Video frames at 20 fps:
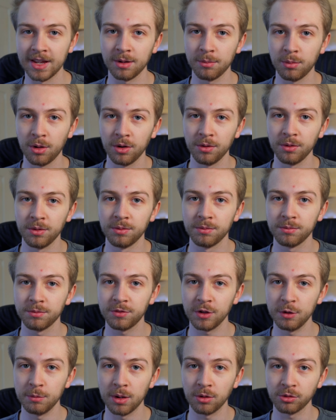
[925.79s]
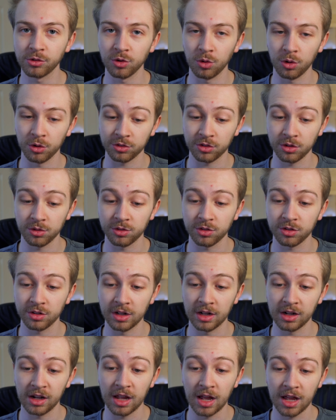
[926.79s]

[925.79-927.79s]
I'm on female torsos still.